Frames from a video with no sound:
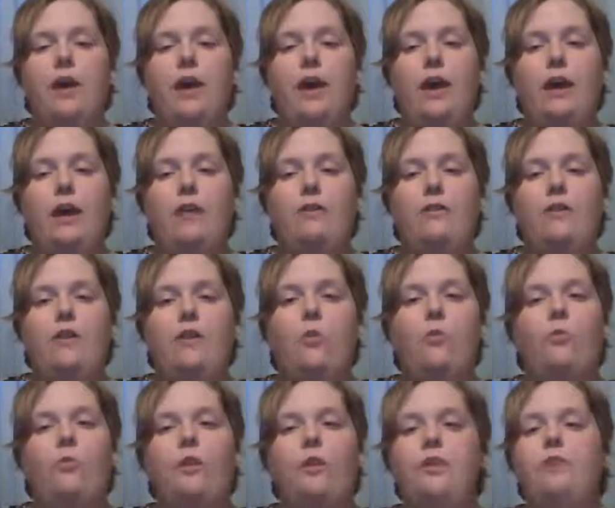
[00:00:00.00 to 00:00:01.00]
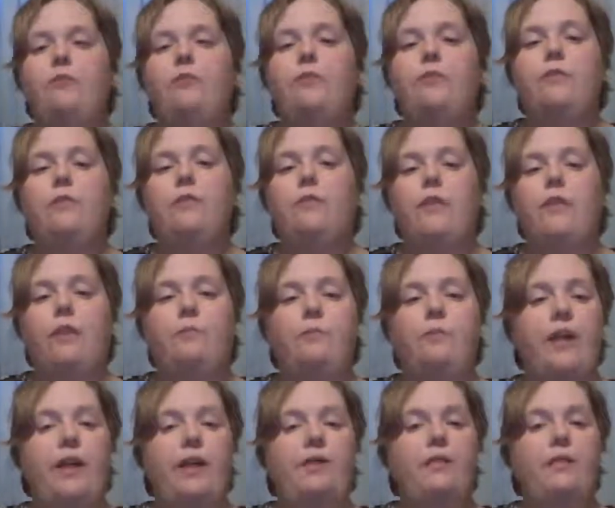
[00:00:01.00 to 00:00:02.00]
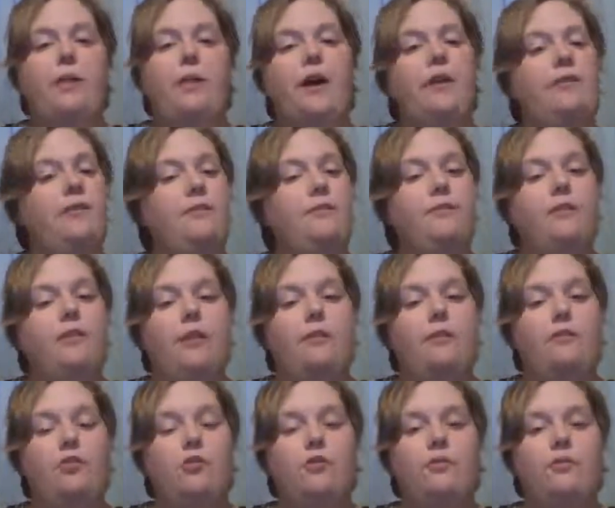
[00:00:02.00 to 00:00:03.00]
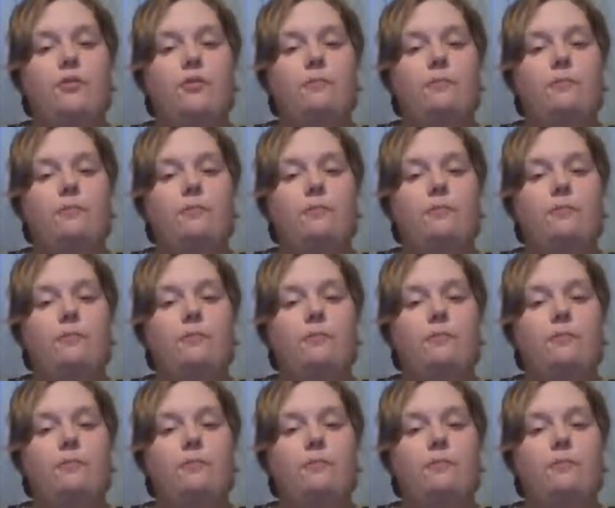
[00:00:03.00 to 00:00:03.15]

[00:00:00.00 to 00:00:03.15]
And the only difference is they play them at different levels.